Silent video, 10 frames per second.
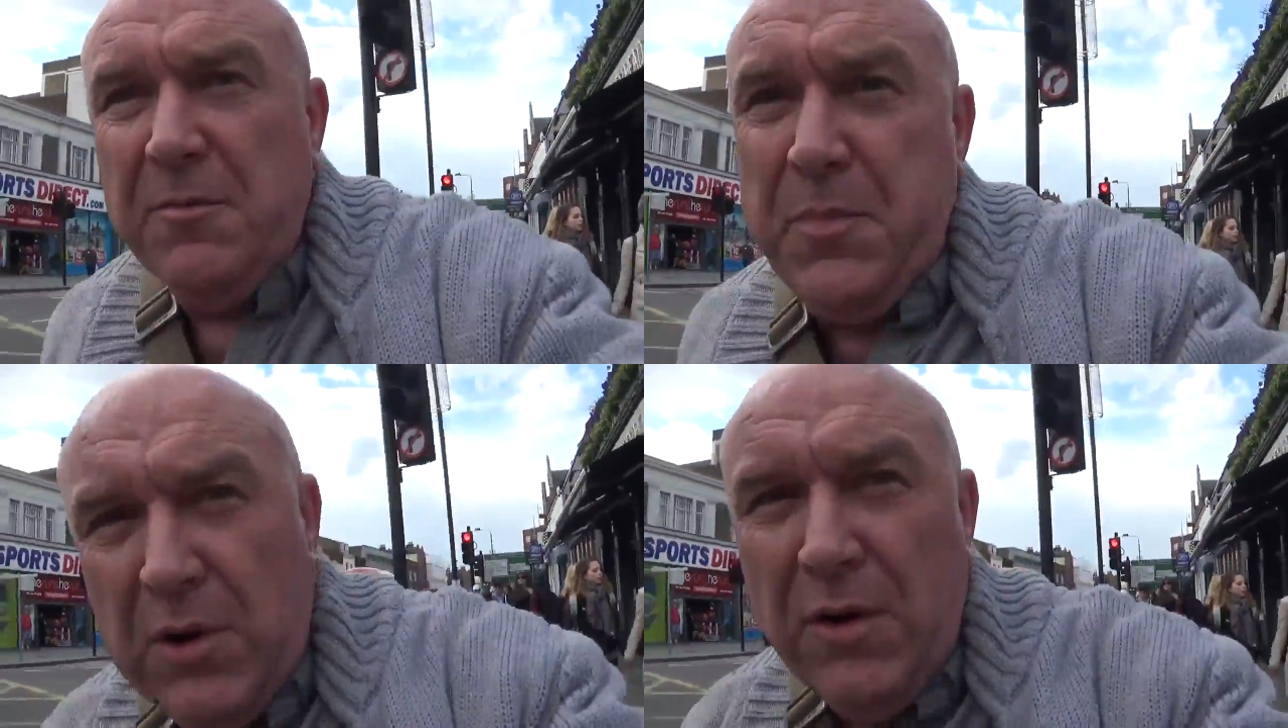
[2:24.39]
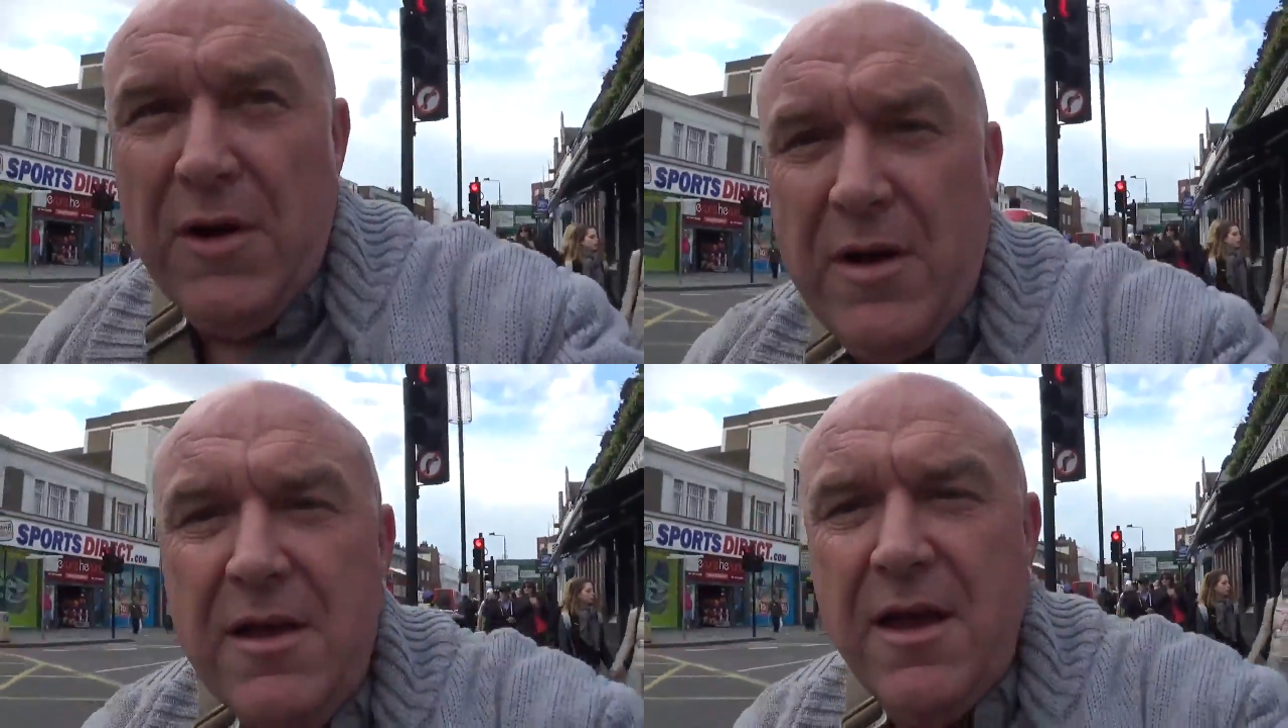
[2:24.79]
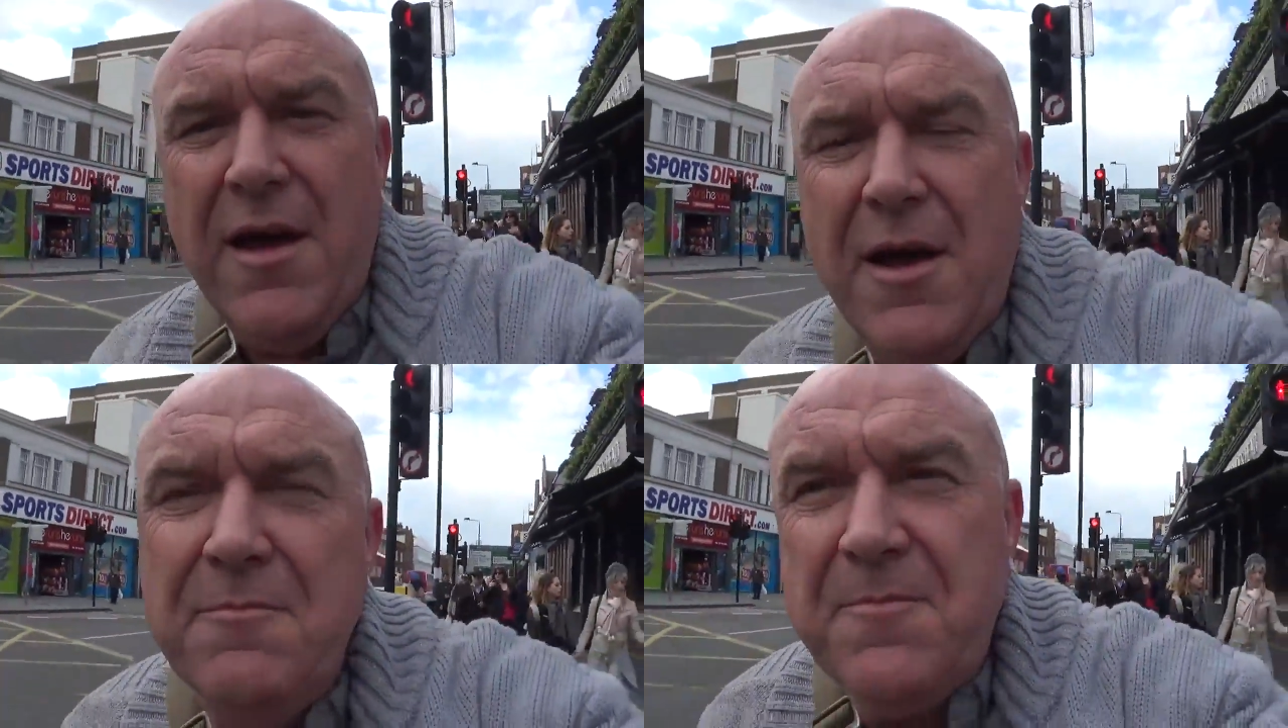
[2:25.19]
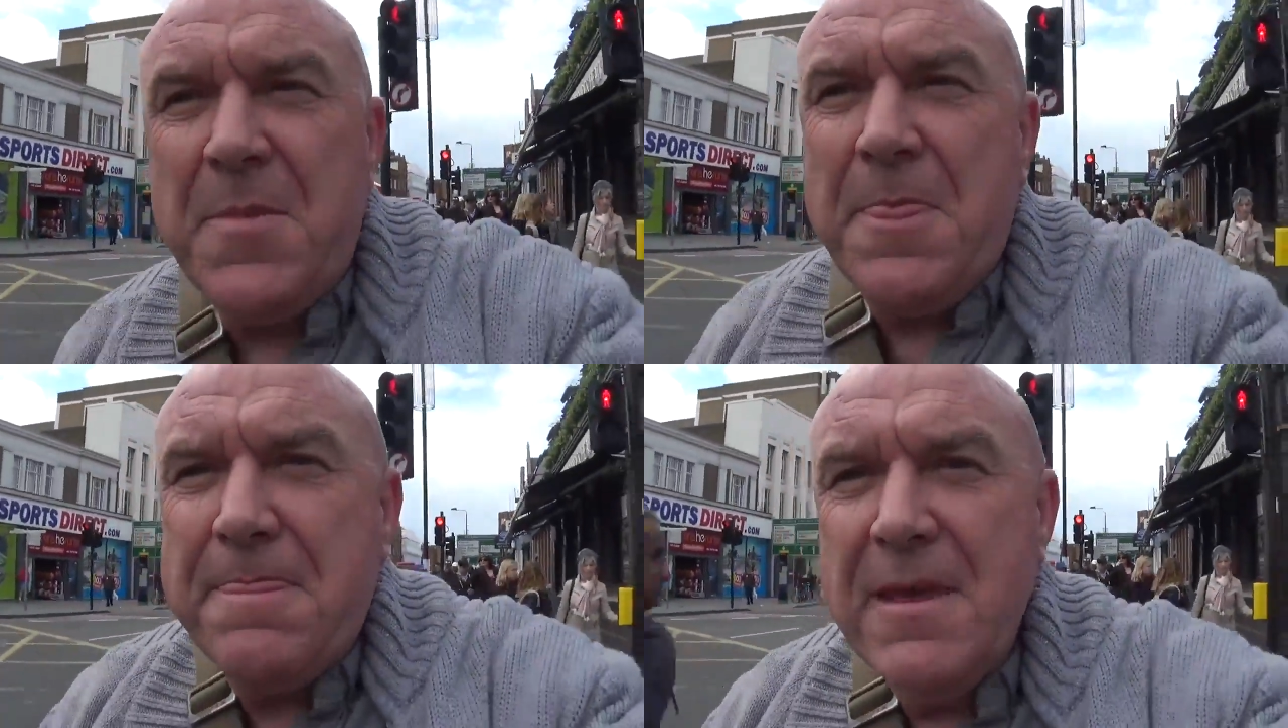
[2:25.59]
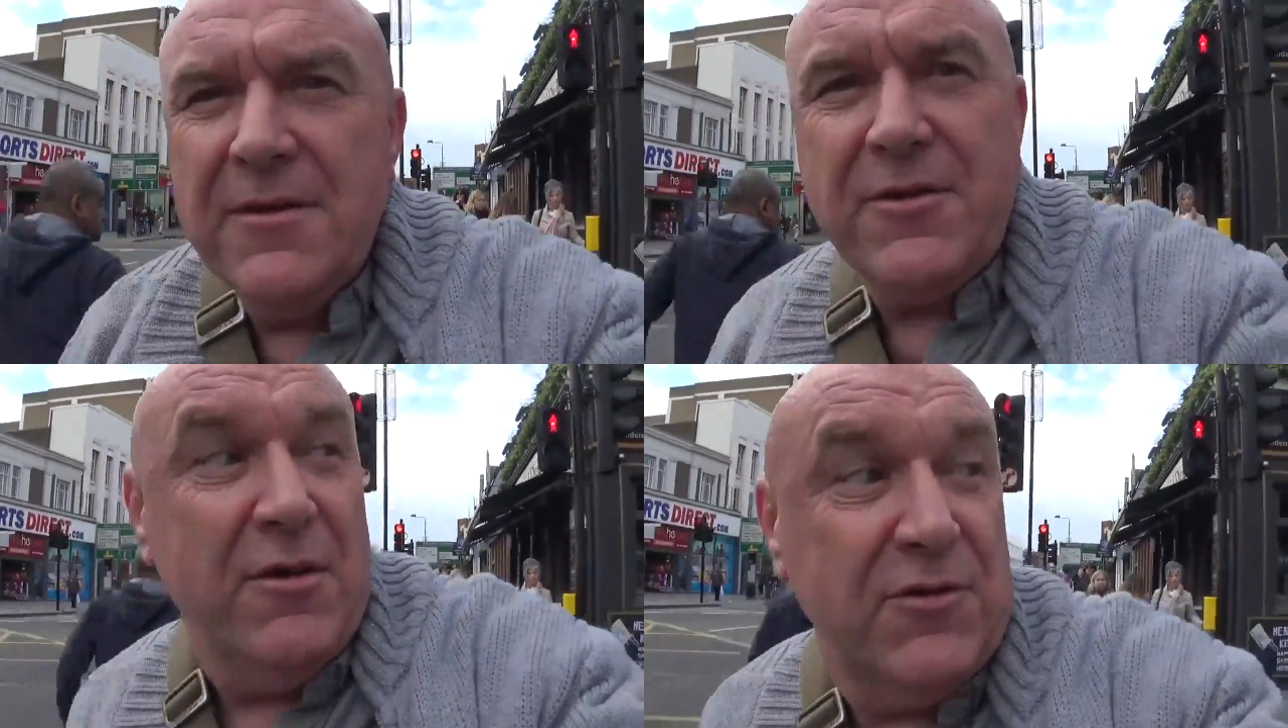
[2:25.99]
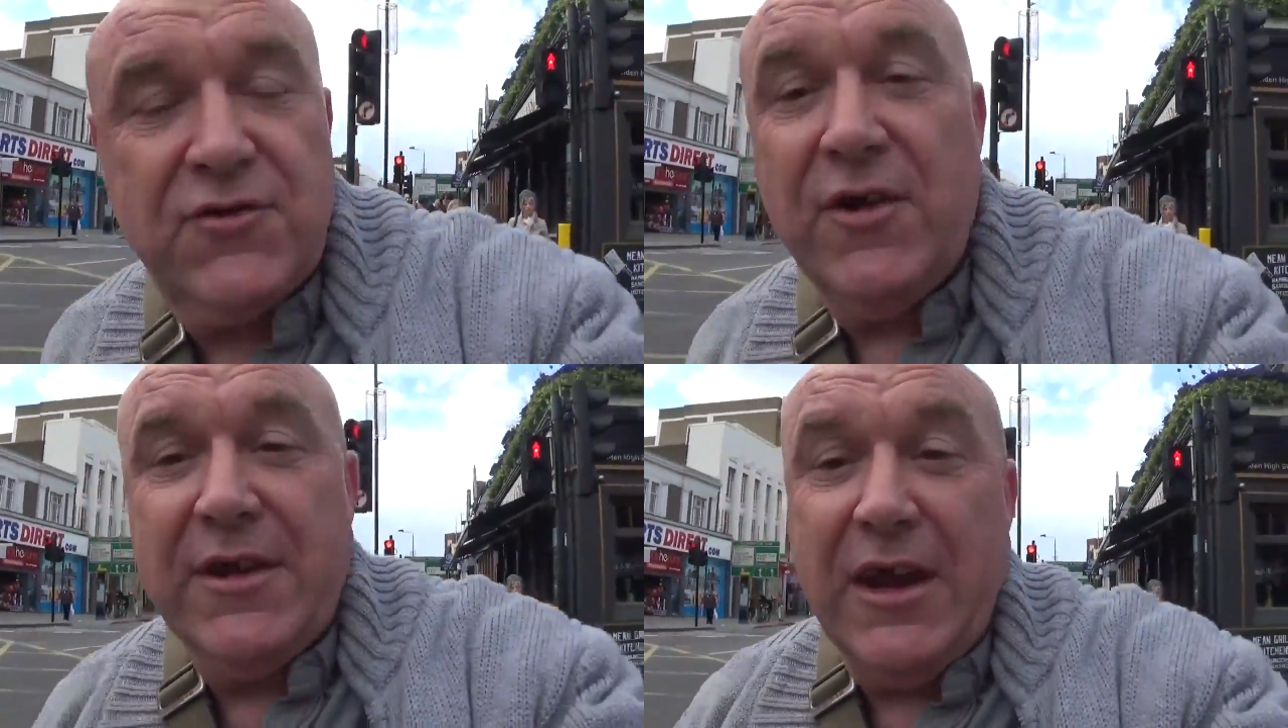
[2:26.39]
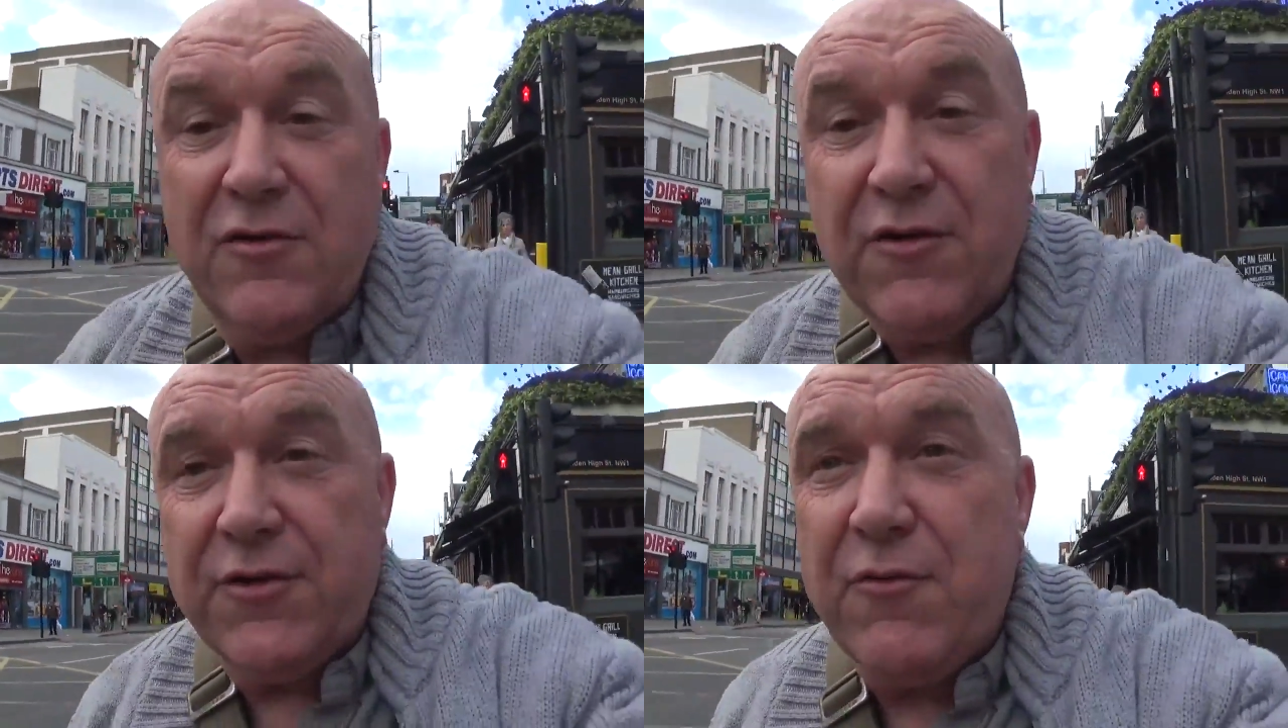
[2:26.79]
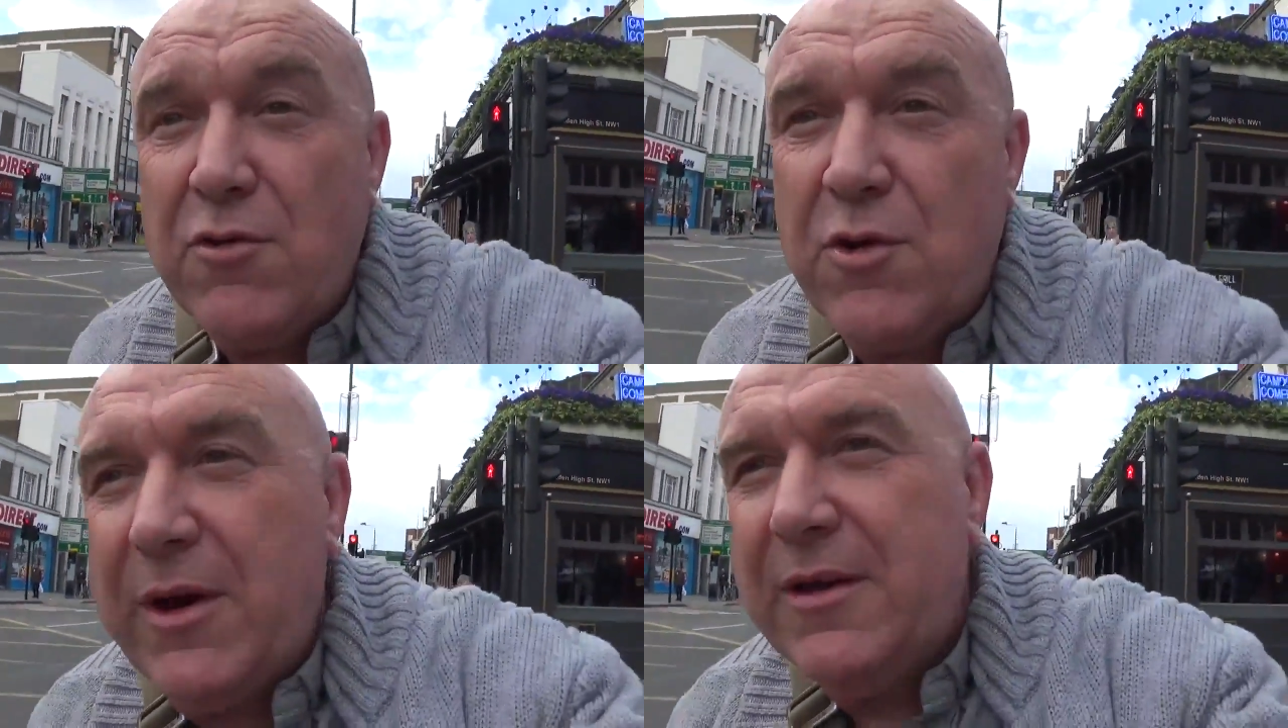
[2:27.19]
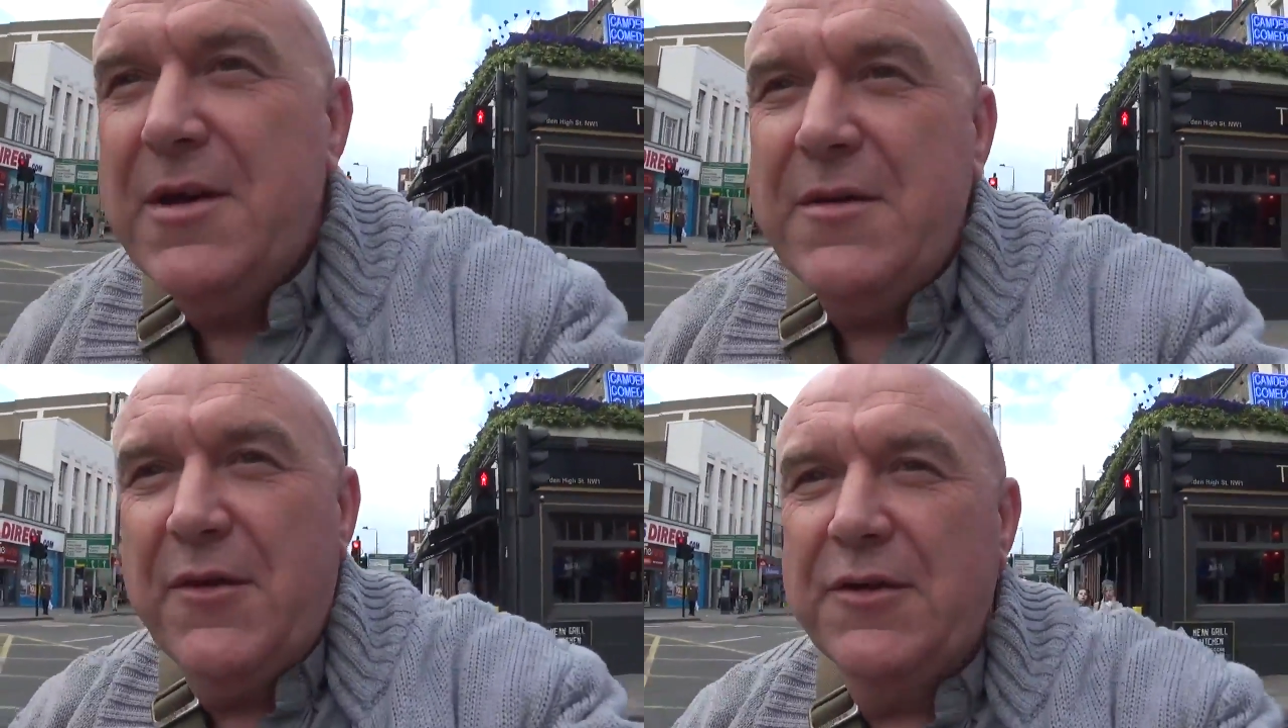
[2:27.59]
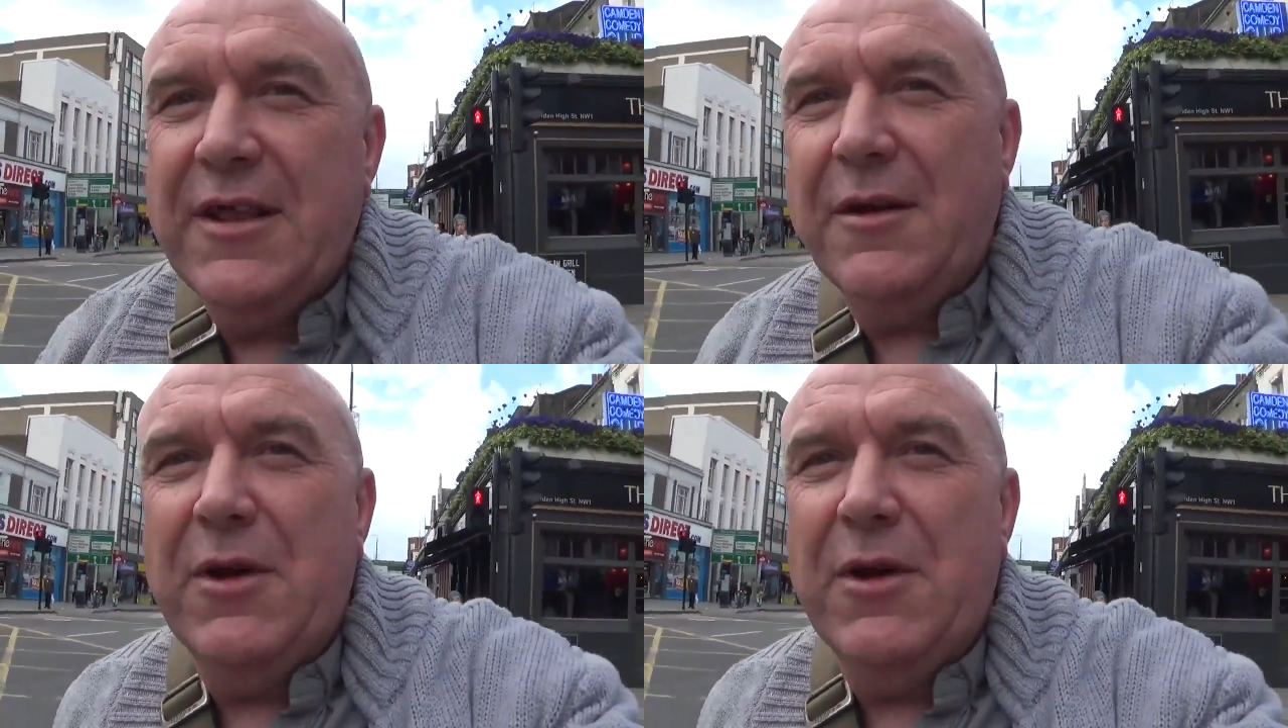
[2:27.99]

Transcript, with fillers: but um, Sorry, I was just trying to get across the road quick before the,